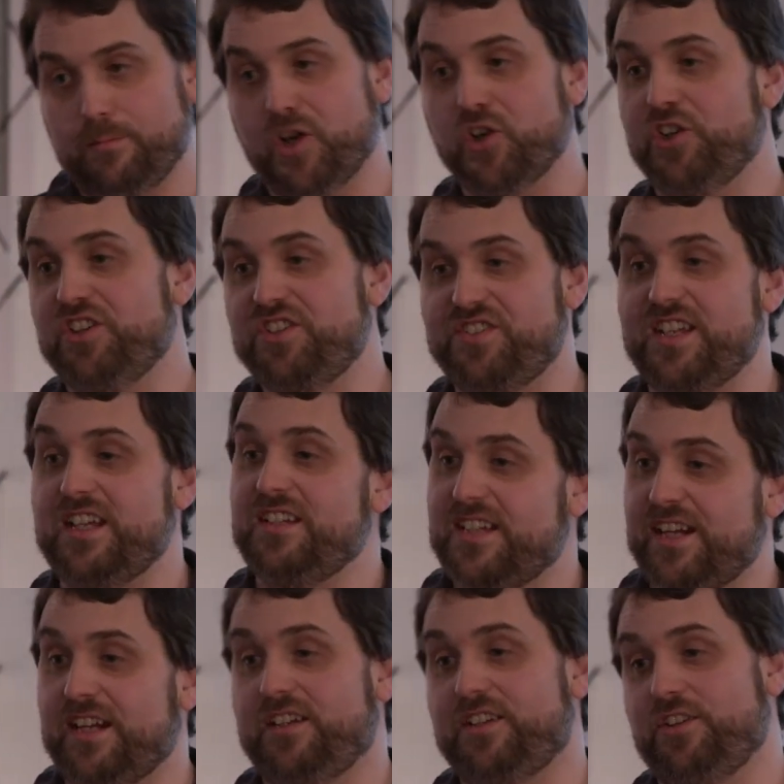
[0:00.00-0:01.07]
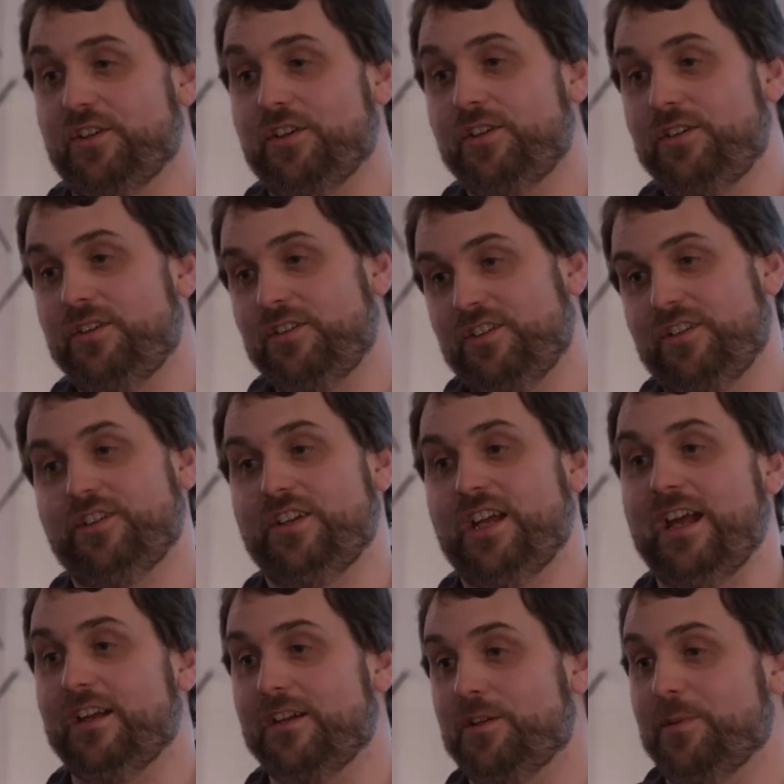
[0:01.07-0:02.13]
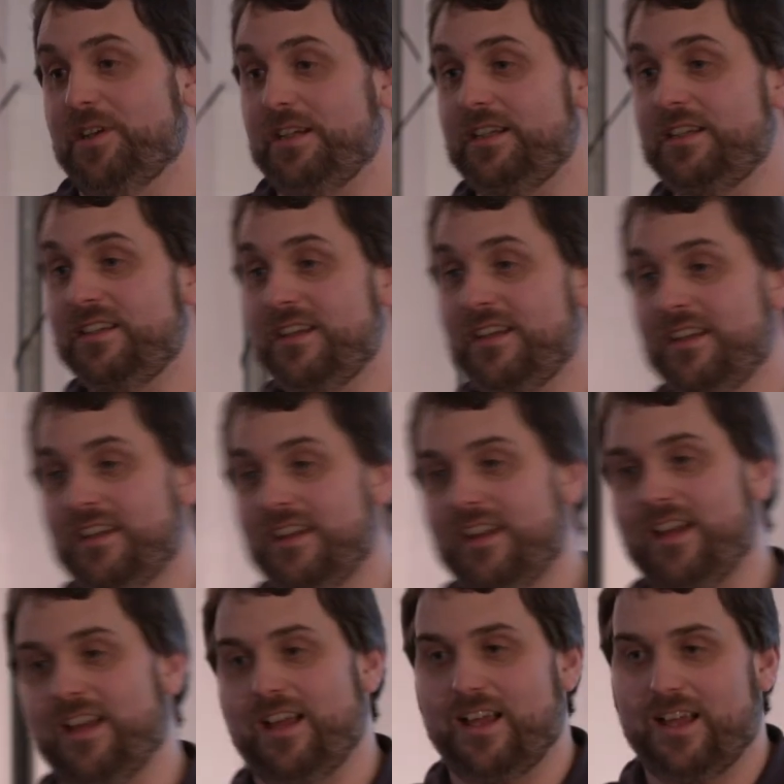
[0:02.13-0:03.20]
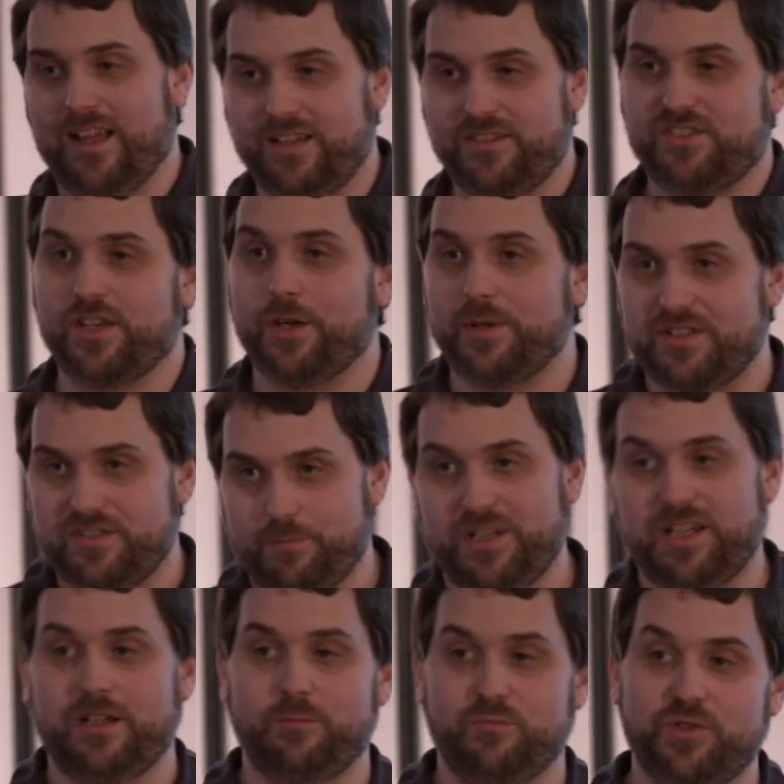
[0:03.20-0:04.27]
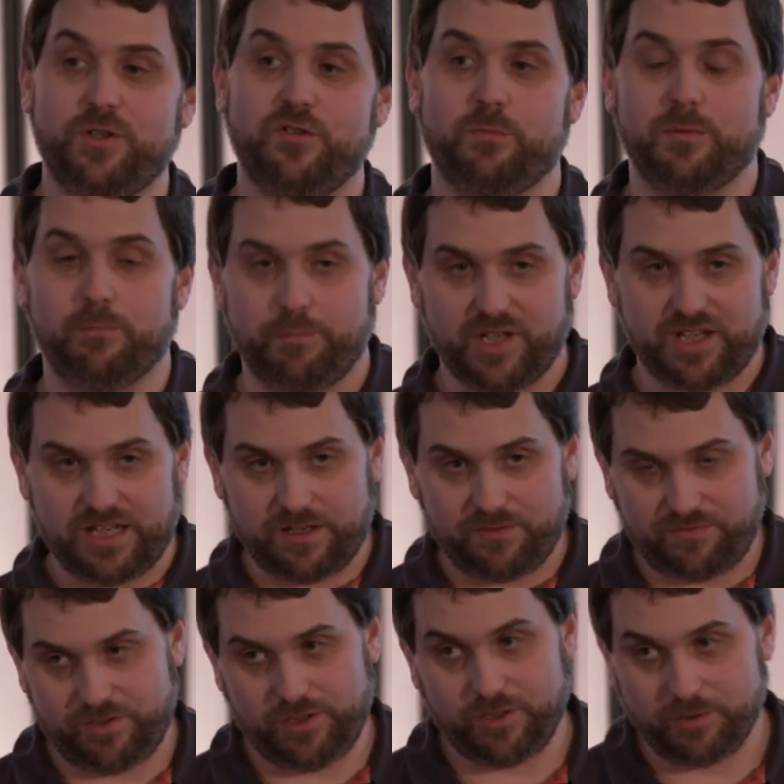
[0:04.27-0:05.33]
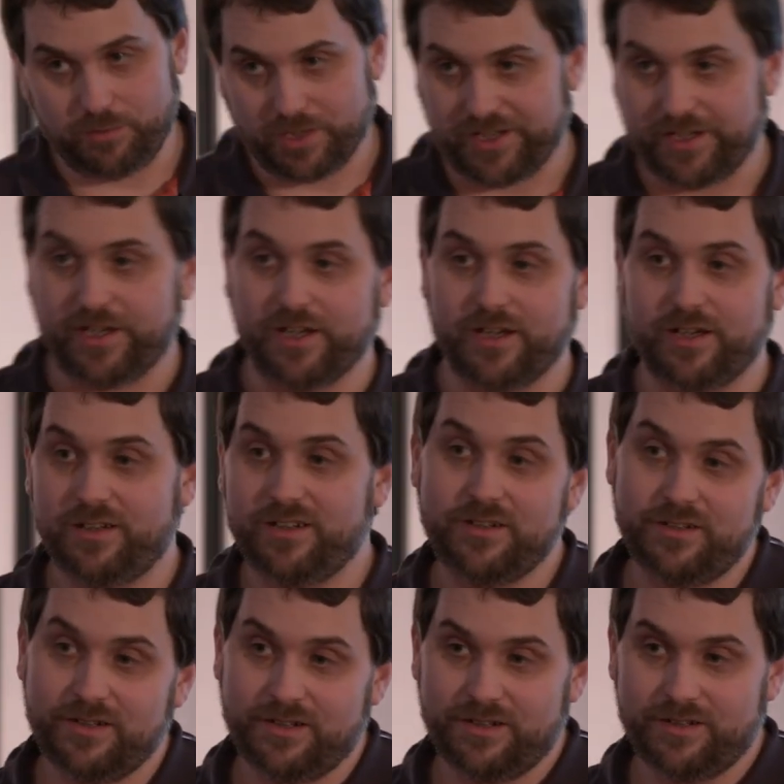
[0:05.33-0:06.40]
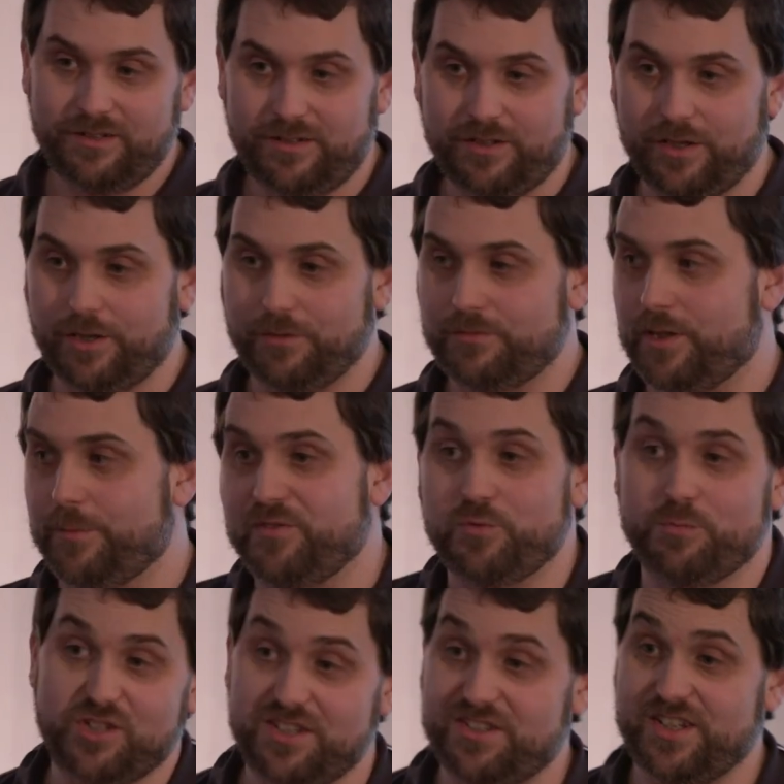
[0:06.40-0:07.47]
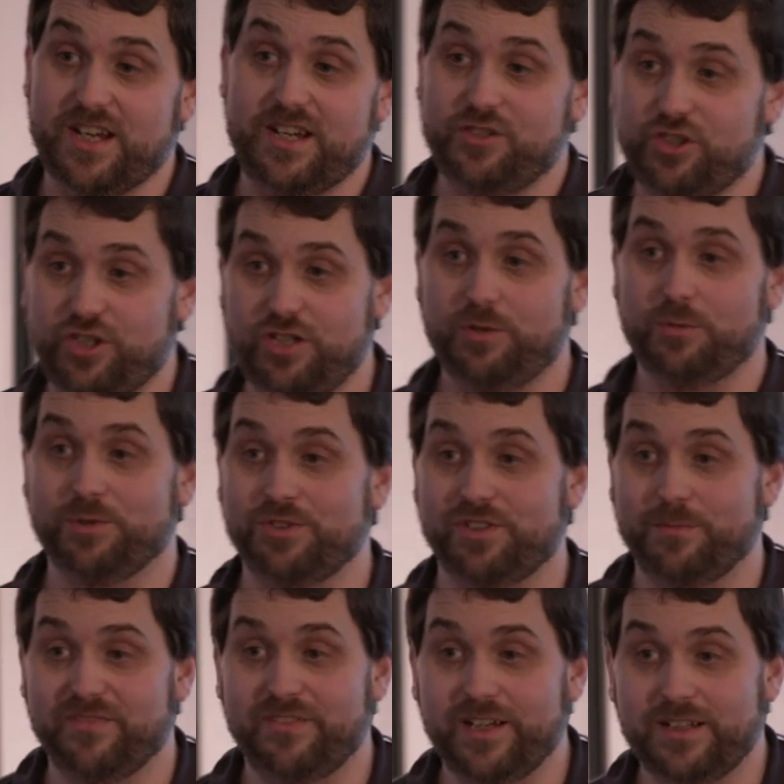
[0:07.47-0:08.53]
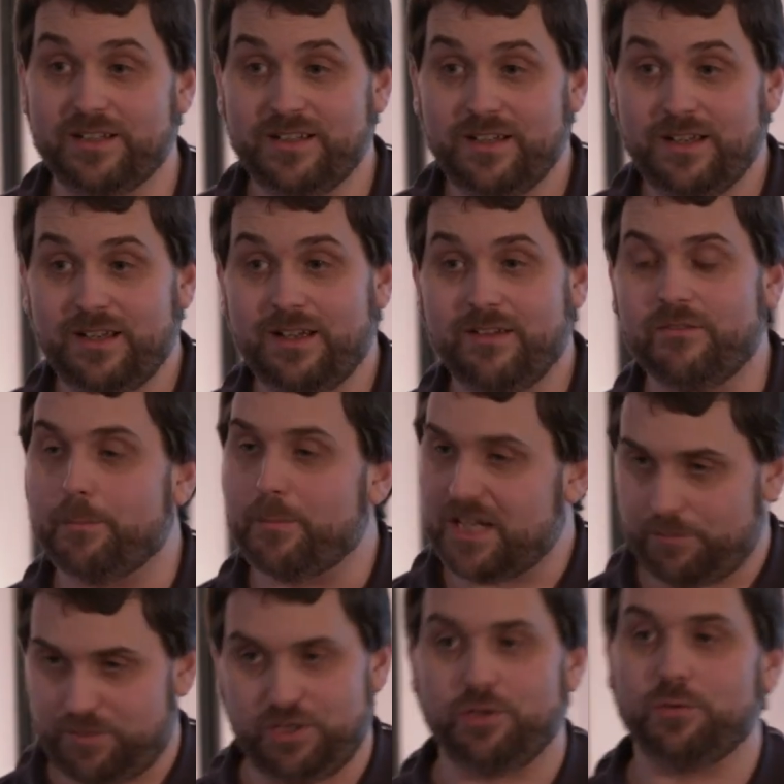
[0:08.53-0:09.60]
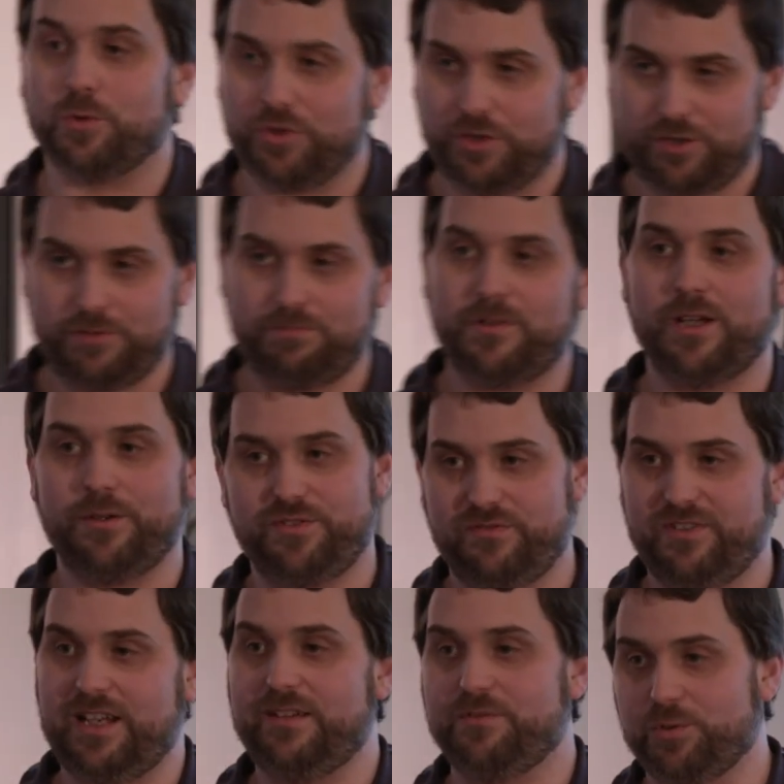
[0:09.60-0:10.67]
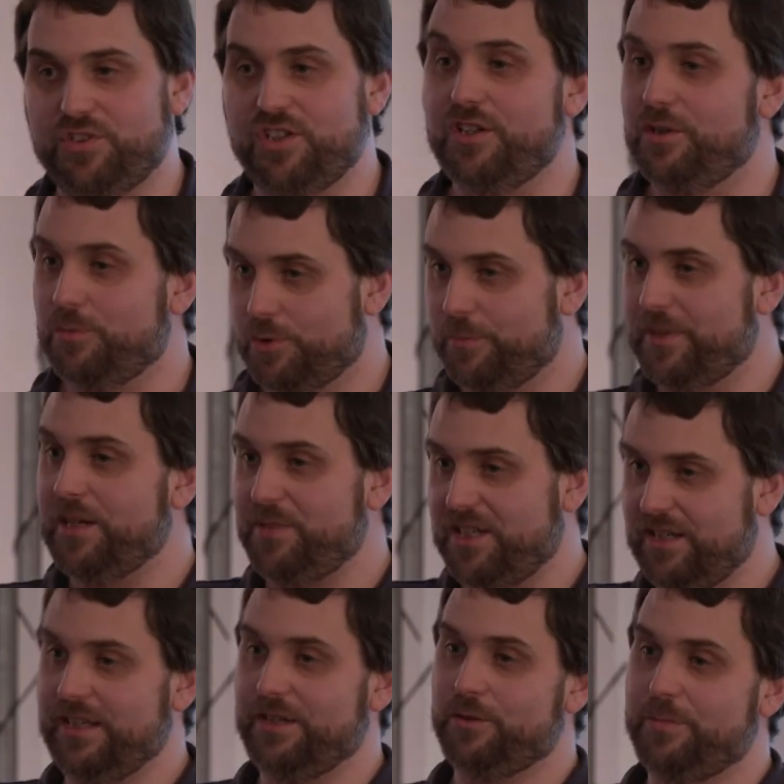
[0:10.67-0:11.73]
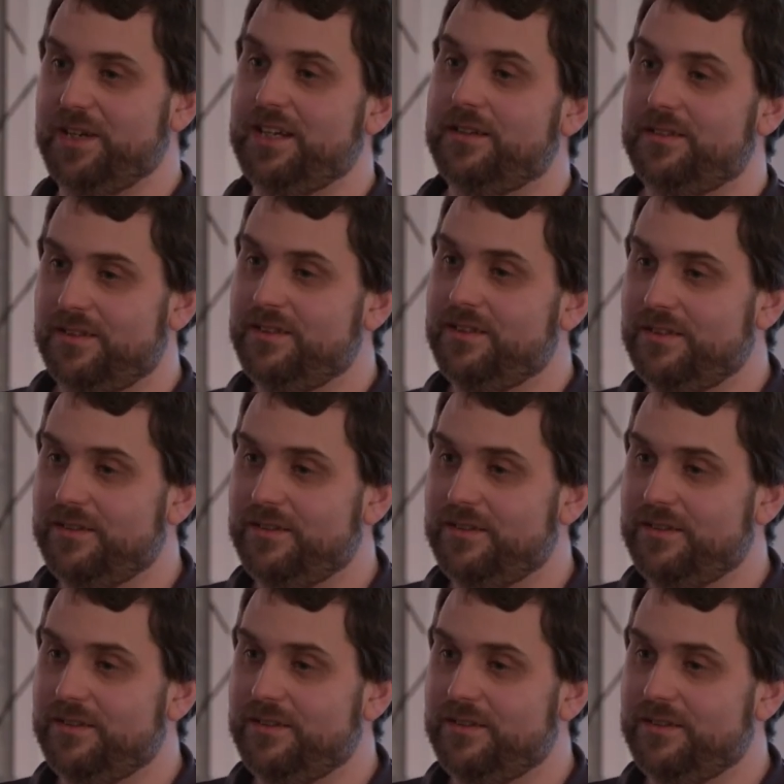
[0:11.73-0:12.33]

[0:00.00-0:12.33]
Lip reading: minor state actor can hack me. So it's a big improvement. But if you are, coming from GCHQ or something, then maybe you want to go to the level 2 or maybe a little bit